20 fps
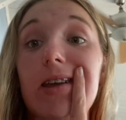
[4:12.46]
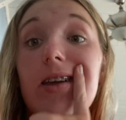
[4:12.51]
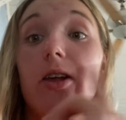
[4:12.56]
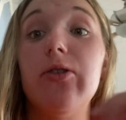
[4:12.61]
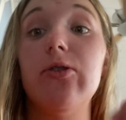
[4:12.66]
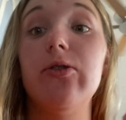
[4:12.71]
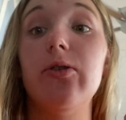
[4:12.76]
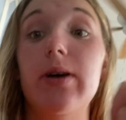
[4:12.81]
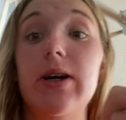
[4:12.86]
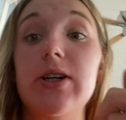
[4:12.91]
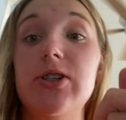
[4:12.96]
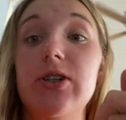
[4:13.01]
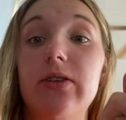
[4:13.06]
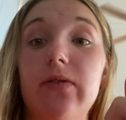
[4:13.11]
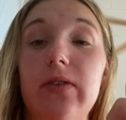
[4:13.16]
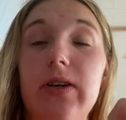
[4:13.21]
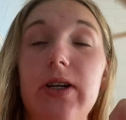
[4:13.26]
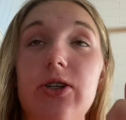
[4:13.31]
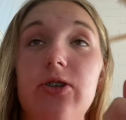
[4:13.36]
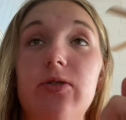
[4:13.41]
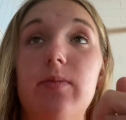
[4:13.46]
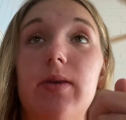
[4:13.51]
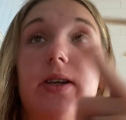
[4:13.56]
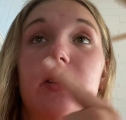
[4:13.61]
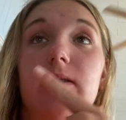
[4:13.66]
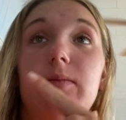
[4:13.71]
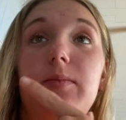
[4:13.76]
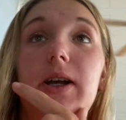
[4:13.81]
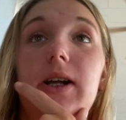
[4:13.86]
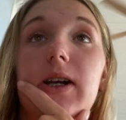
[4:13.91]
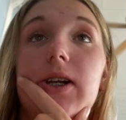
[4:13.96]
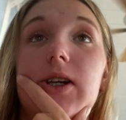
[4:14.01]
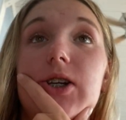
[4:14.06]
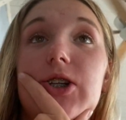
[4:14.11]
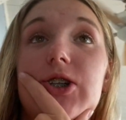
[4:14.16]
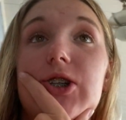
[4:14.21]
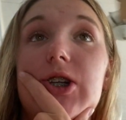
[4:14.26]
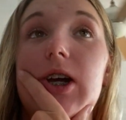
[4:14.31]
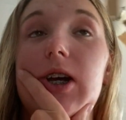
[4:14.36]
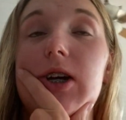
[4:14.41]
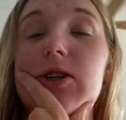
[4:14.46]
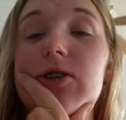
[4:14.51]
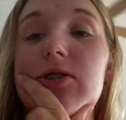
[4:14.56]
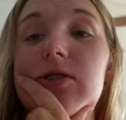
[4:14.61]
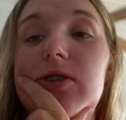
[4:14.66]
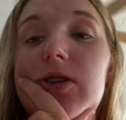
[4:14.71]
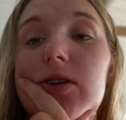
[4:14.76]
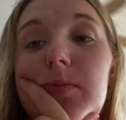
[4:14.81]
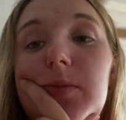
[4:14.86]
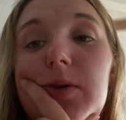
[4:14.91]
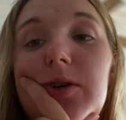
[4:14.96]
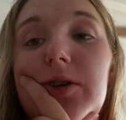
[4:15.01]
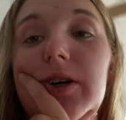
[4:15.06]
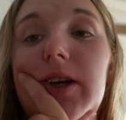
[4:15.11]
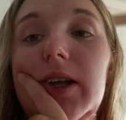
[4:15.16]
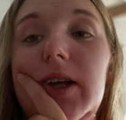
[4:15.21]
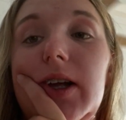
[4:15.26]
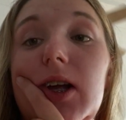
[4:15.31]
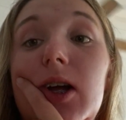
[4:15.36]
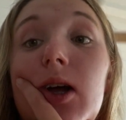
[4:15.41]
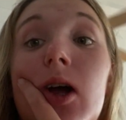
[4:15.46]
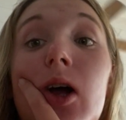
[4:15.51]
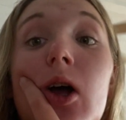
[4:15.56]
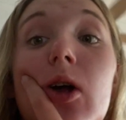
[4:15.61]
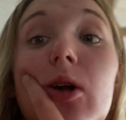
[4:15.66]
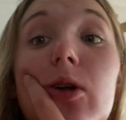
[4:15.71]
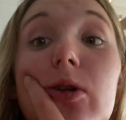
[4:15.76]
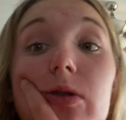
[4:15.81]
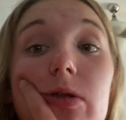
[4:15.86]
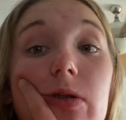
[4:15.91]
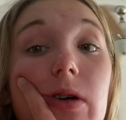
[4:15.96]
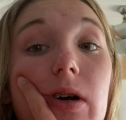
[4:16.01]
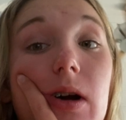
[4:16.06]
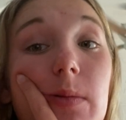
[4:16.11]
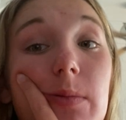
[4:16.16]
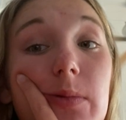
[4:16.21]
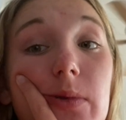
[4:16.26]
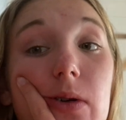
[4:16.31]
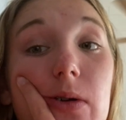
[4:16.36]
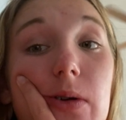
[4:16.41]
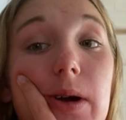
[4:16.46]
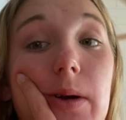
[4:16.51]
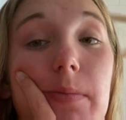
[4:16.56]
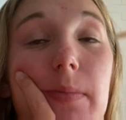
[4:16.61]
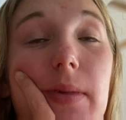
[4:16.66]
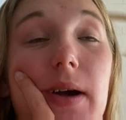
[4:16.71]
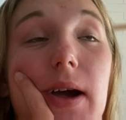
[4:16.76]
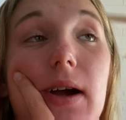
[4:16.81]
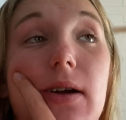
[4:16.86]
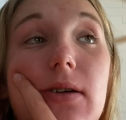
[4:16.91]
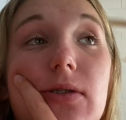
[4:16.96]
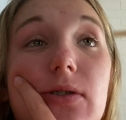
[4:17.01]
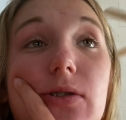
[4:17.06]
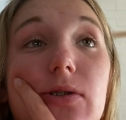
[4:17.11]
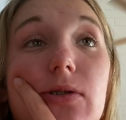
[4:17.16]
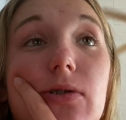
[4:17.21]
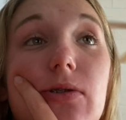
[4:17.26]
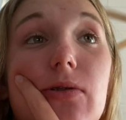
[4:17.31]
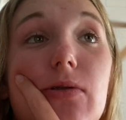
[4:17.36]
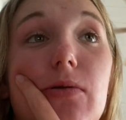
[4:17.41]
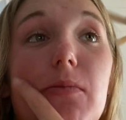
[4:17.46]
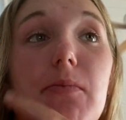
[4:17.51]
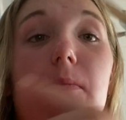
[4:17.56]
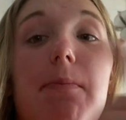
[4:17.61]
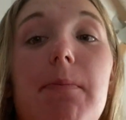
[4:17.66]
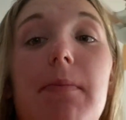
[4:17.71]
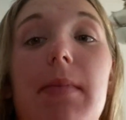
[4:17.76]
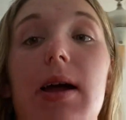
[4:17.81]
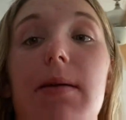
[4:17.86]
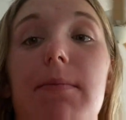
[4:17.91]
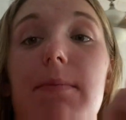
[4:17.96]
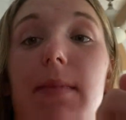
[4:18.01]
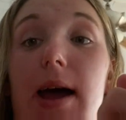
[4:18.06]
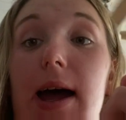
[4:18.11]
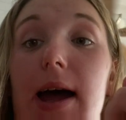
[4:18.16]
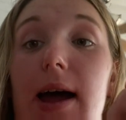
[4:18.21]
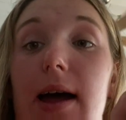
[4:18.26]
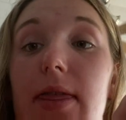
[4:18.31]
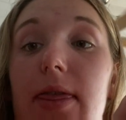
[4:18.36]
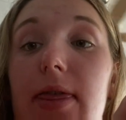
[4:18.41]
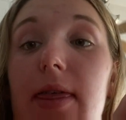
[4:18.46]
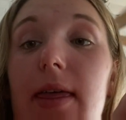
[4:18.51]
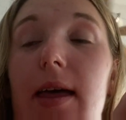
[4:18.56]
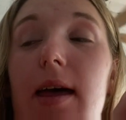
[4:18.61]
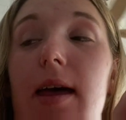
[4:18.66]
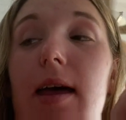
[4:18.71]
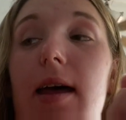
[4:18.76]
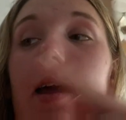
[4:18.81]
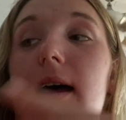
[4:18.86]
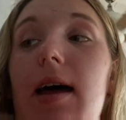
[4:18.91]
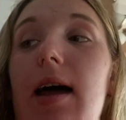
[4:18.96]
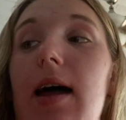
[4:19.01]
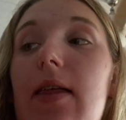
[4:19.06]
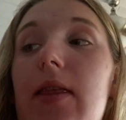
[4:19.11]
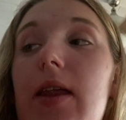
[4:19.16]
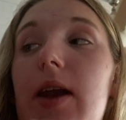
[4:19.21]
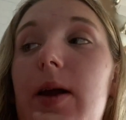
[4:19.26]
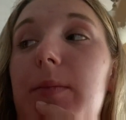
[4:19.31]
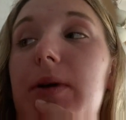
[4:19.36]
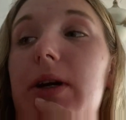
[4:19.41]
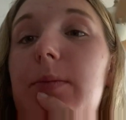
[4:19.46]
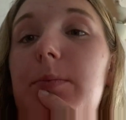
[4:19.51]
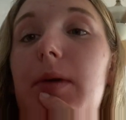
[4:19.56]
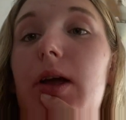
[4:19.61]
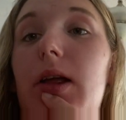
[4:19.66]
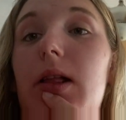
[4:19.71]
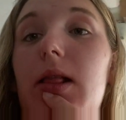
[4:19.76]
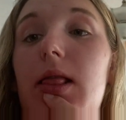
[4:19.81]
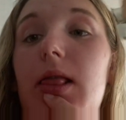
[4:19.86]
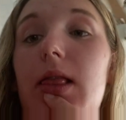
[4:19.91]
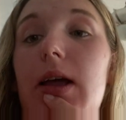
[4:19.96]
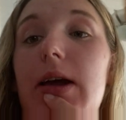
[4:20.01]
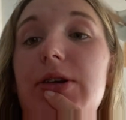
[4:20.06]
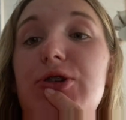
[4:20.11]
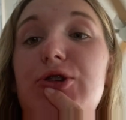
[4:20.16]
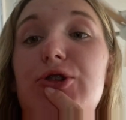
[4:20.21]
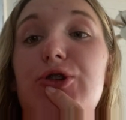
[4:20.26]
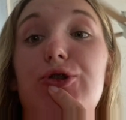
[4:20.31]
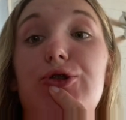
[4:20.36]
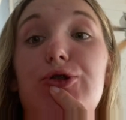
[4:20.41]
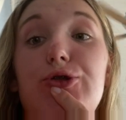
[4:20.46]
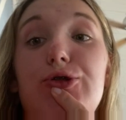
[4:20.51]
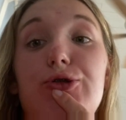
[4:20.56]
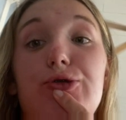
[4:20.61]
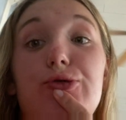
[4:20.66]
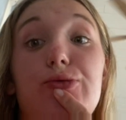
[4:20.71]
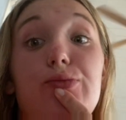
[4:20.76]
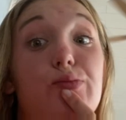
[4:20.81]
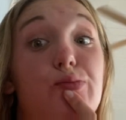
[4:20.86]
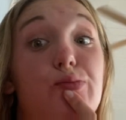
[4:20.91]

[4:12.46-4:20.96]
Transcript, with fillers: So I just finished my Spanish. I just uploaded it. So now I'm going back to my math and then I'm gonna make lunch.